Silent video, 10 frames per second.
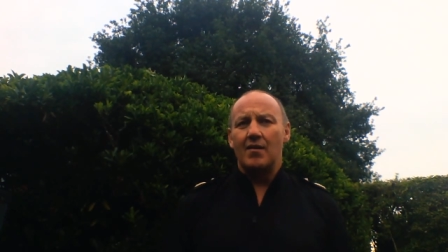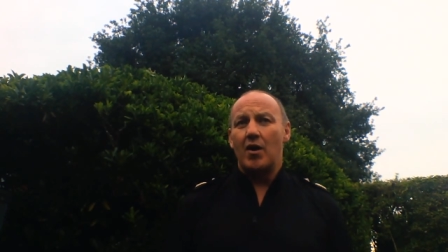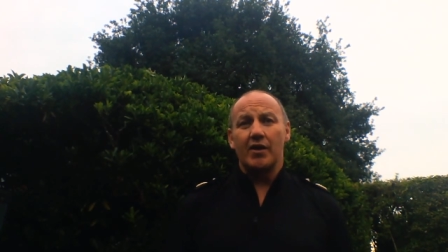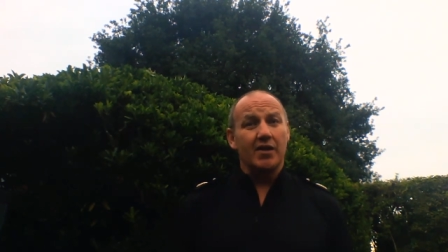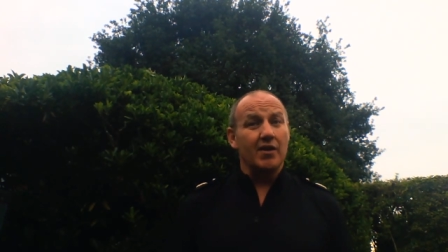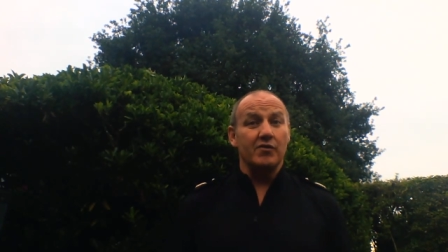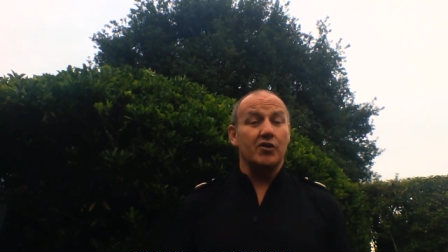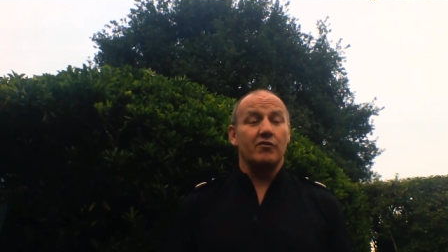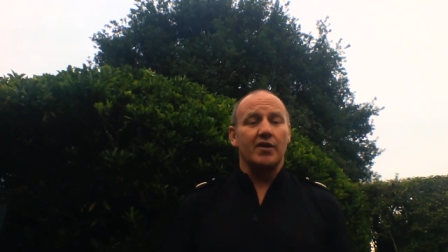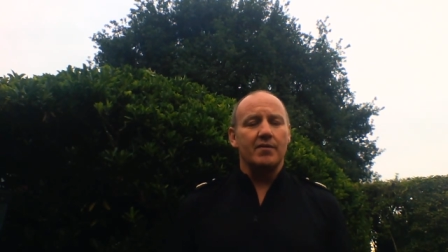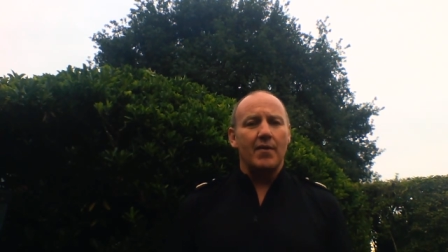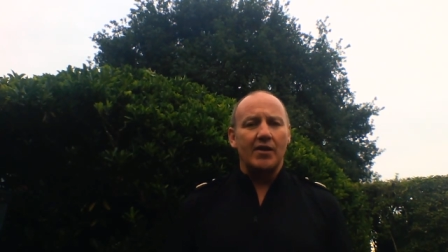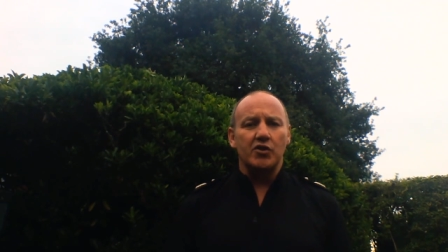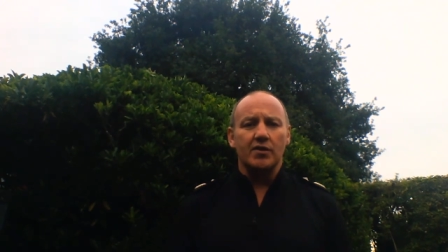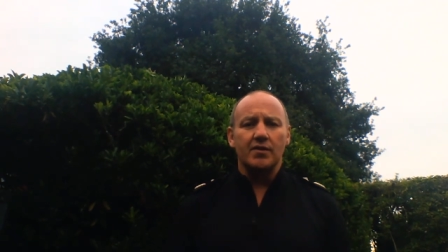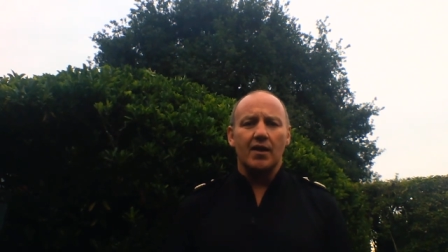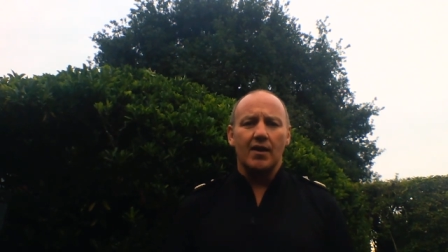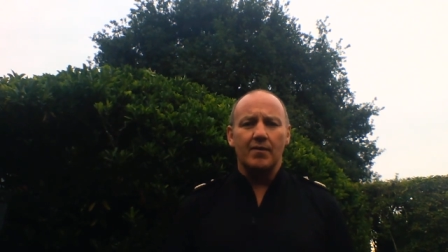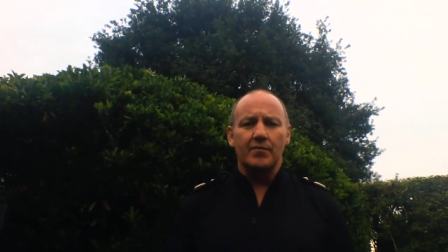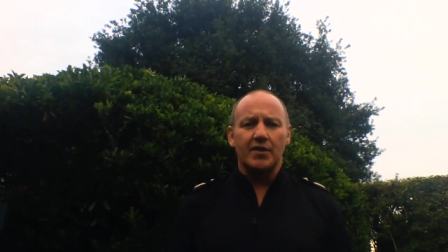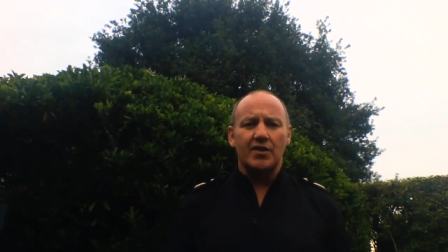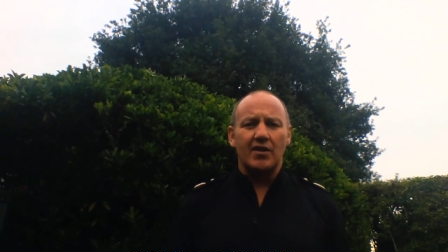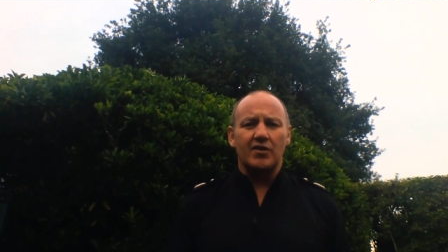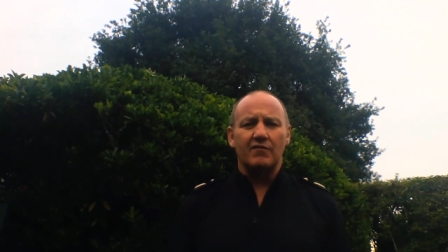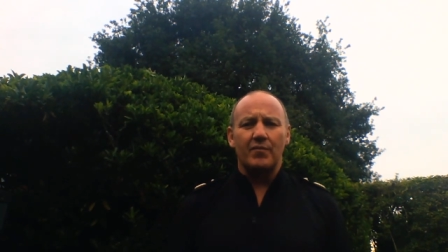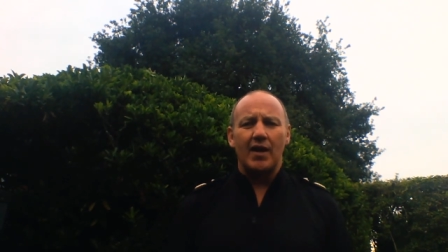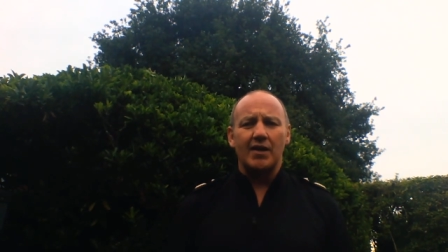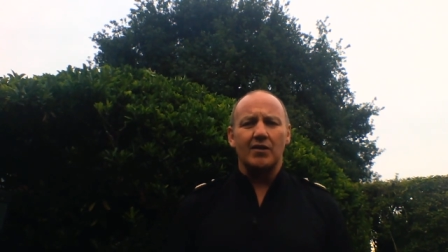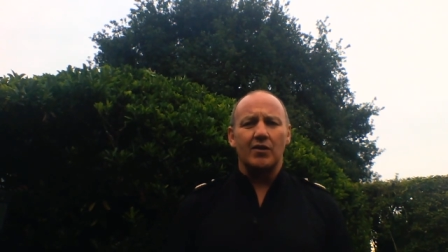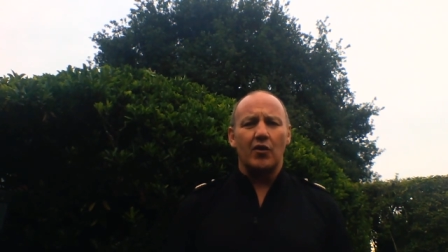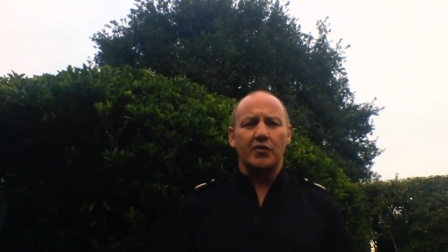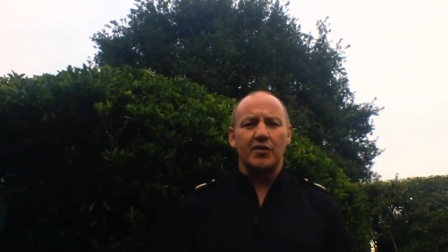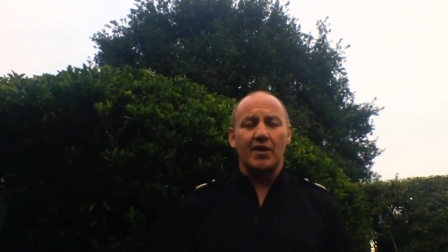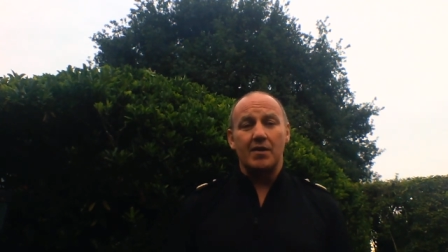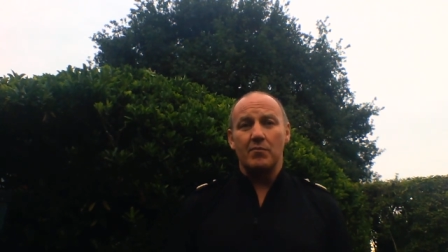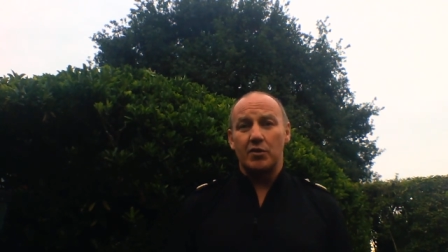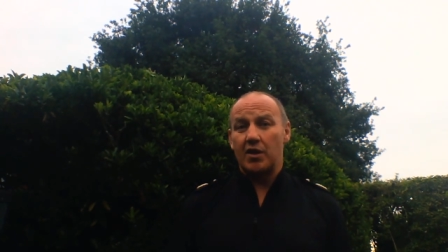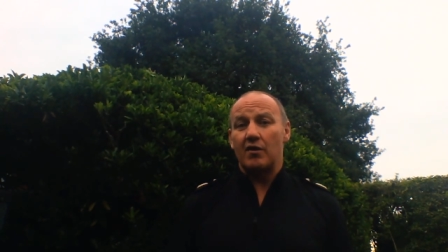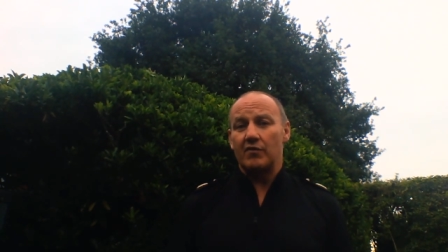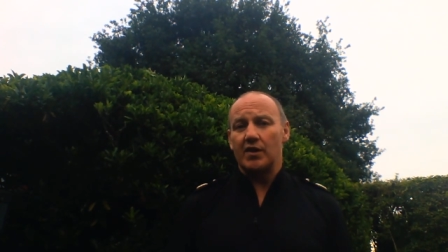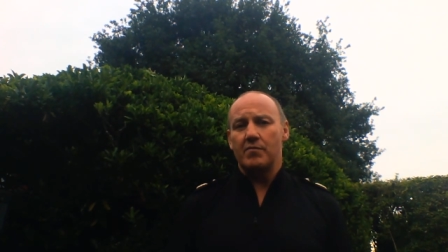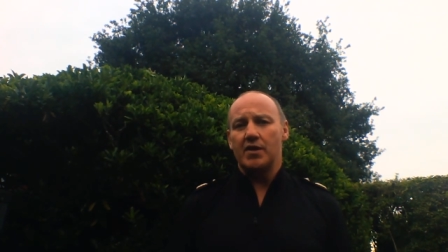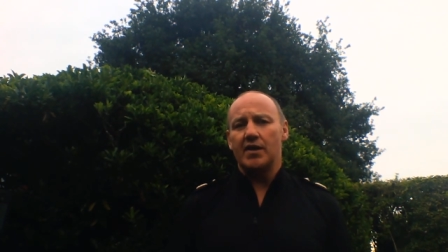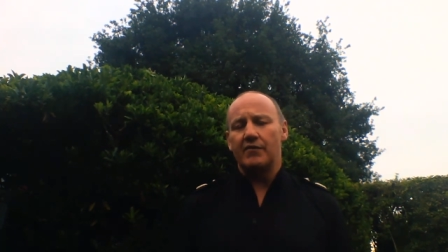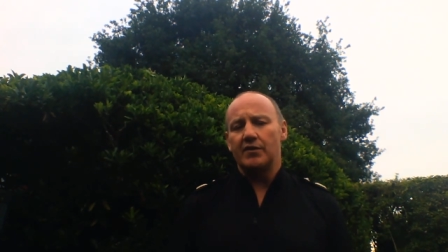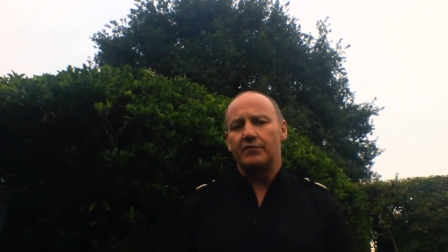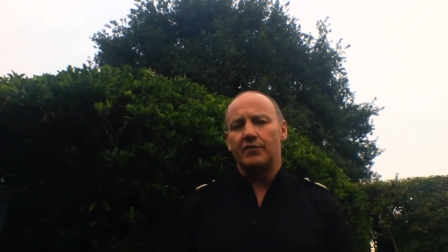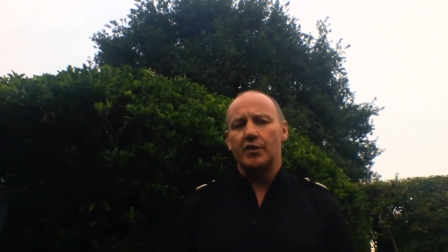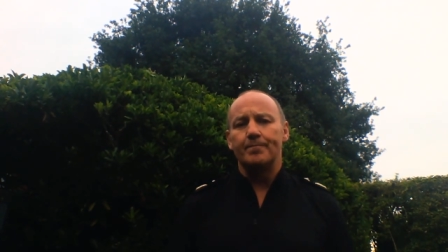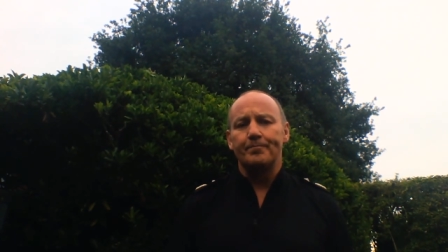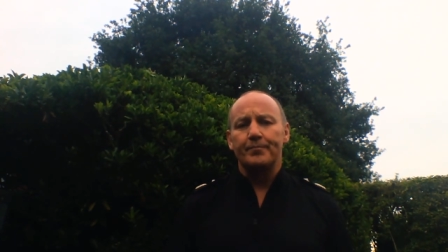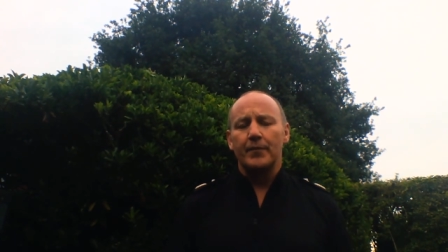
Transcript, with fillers: Um, I can only try and imagine um, the sense of pain and loss that they must currently be living through.